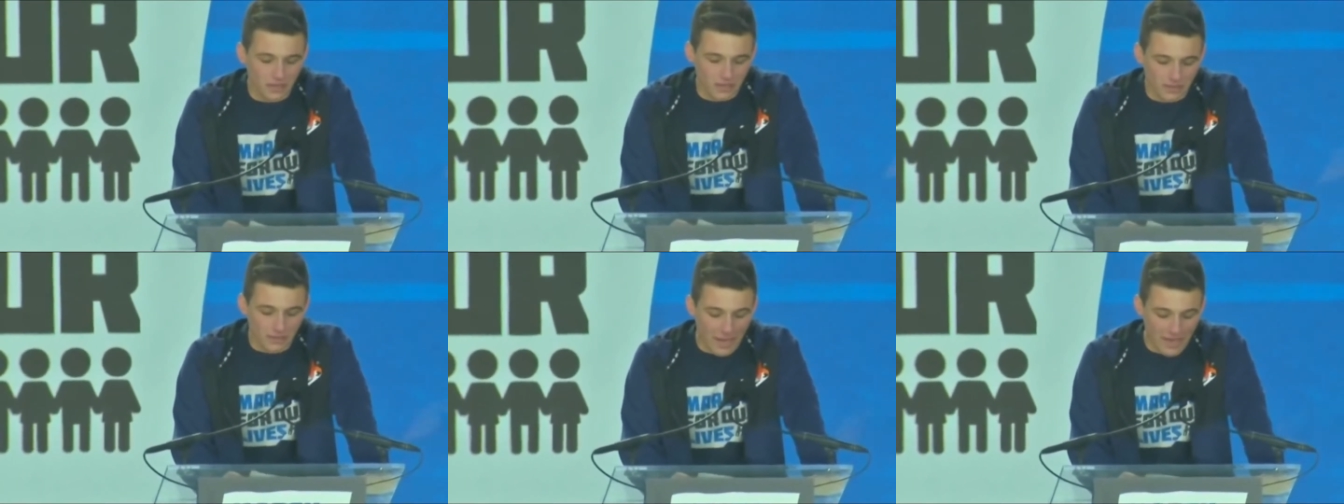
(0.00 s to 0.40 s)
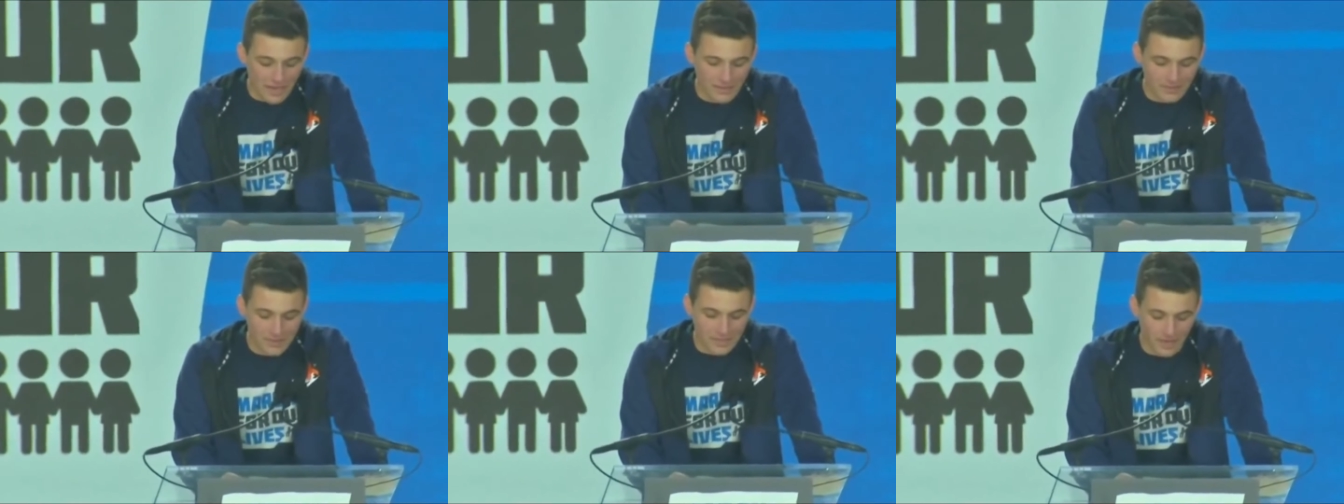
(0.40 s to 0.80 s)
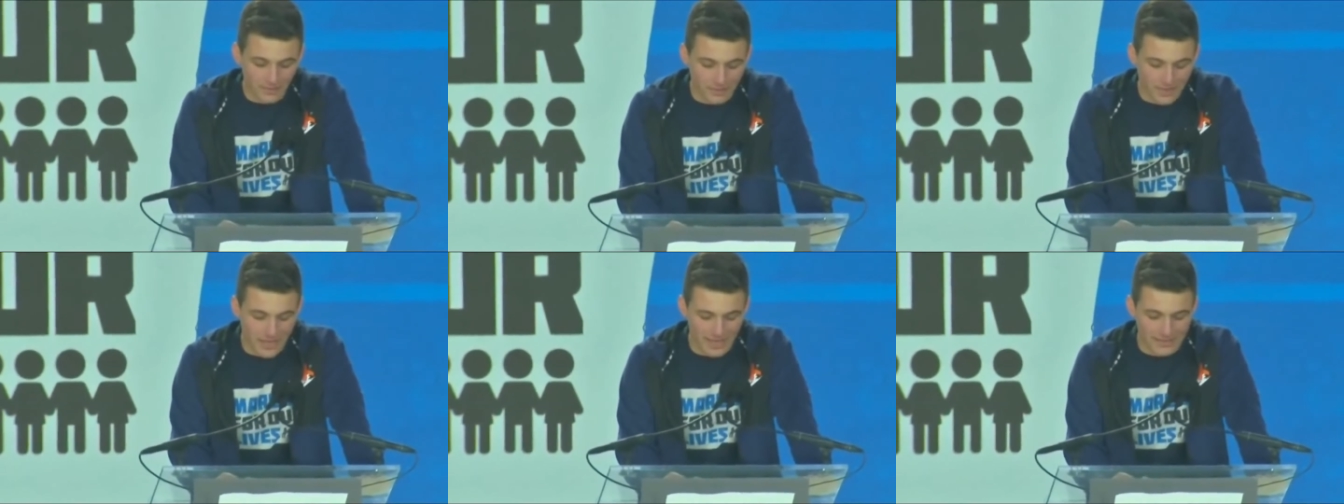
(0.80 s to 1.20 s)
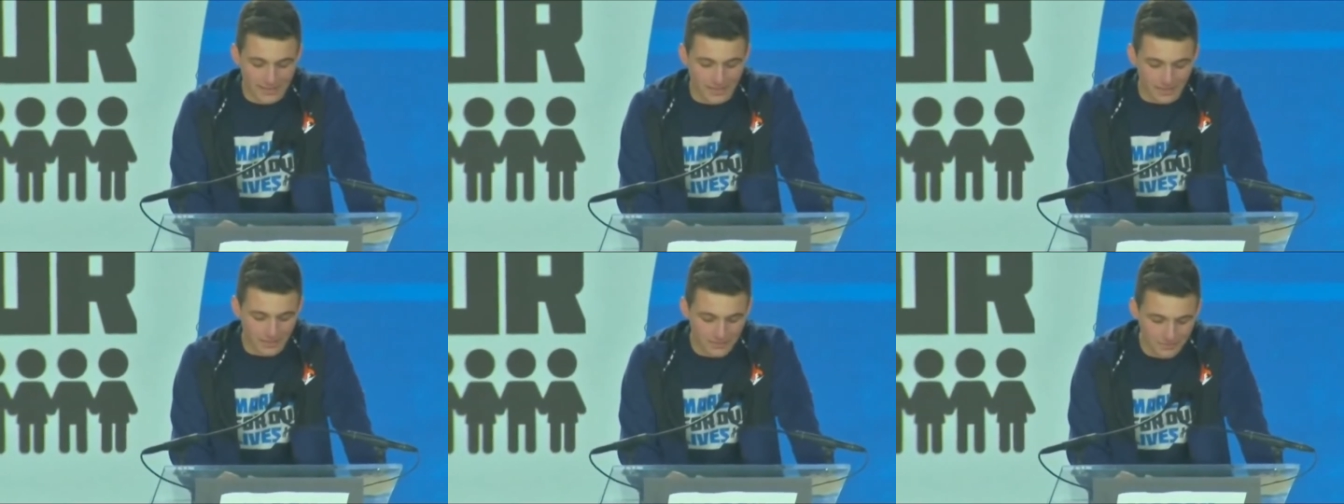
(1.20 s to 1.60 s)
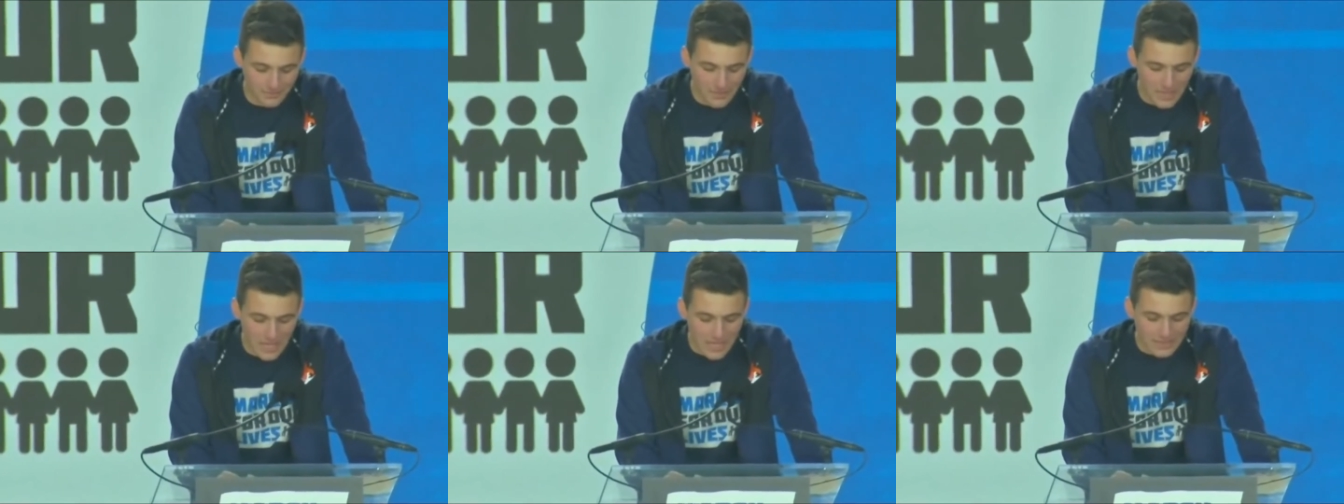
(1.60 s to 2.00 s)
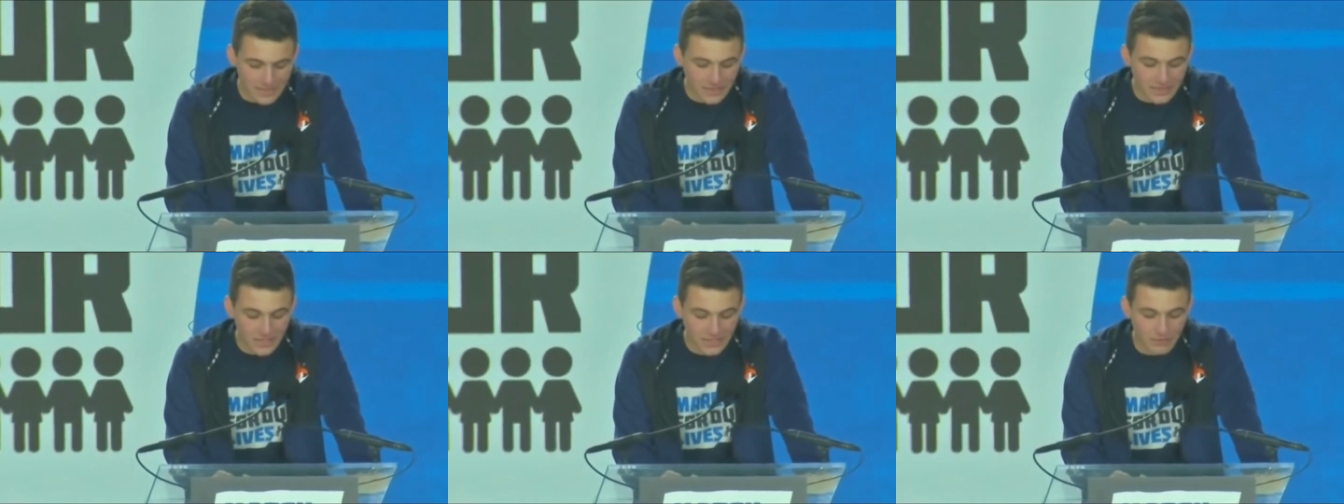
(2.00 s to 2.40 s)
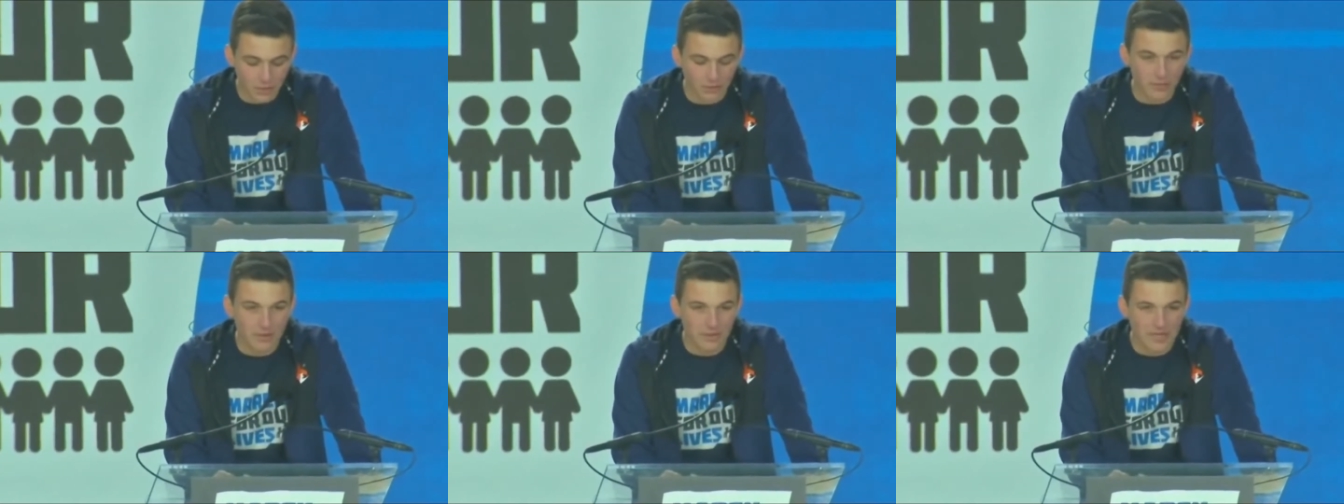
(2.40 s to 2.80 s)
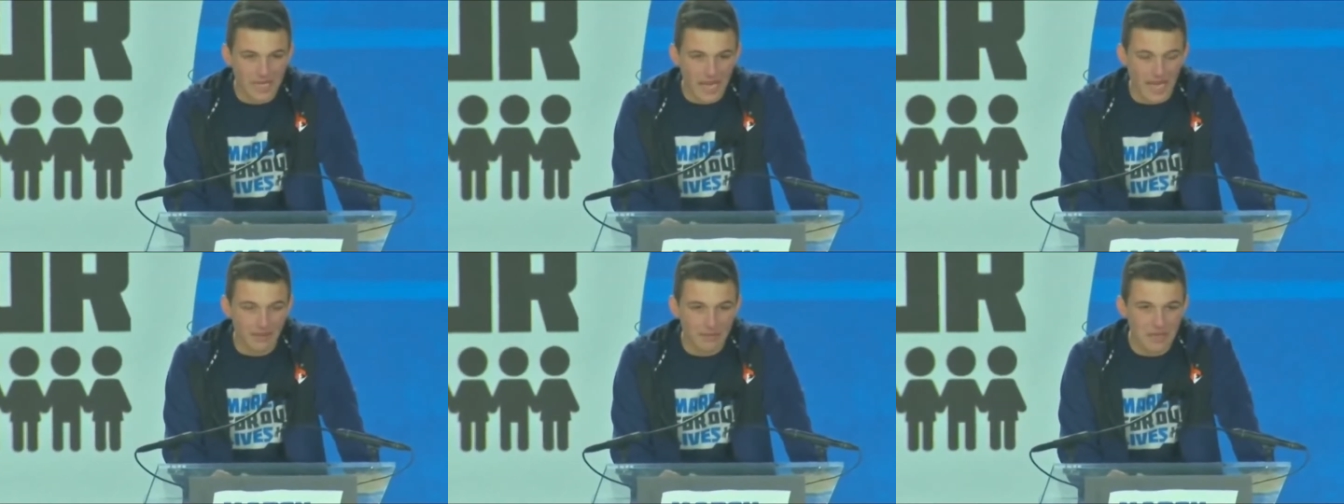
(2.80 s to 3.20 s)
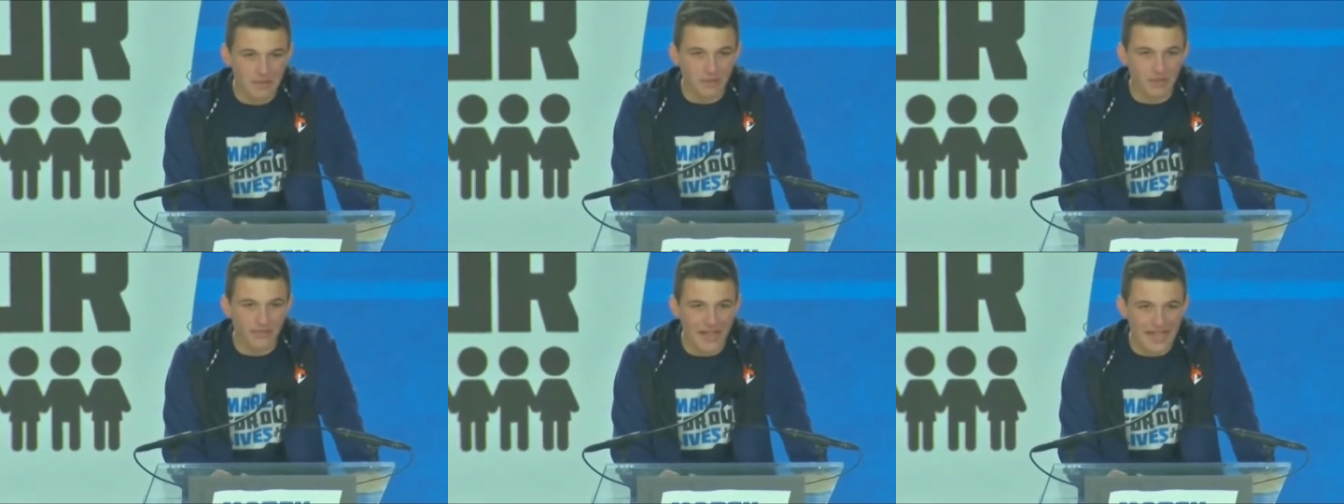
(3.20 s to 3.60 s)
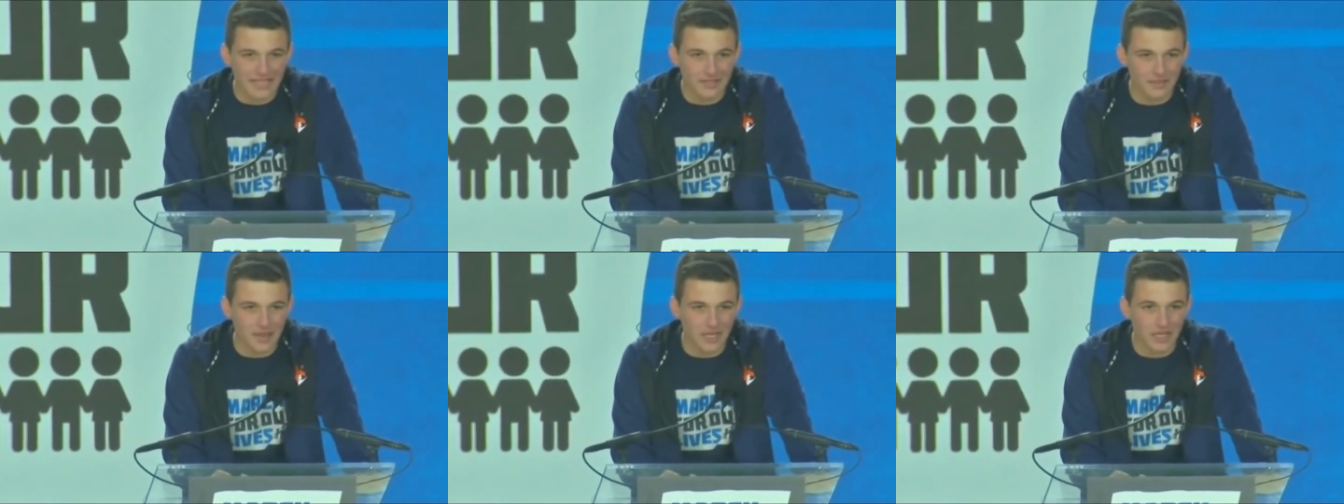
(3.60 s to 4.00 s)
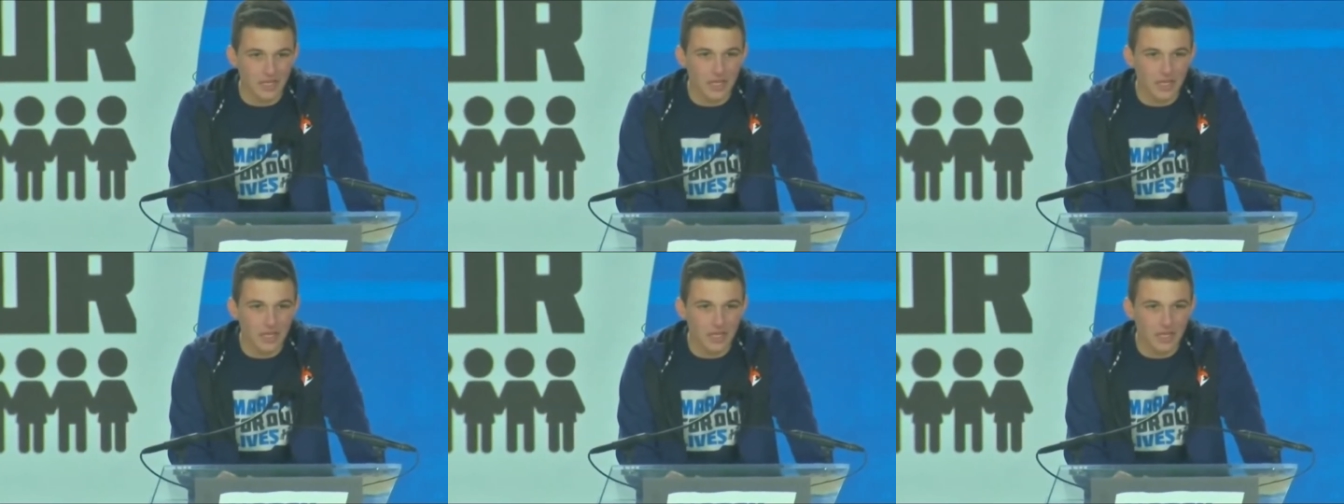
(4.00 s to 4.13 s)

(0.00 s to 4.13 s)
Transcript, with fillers: My name is Cameron Kasky. Since this movement began, people have asked me,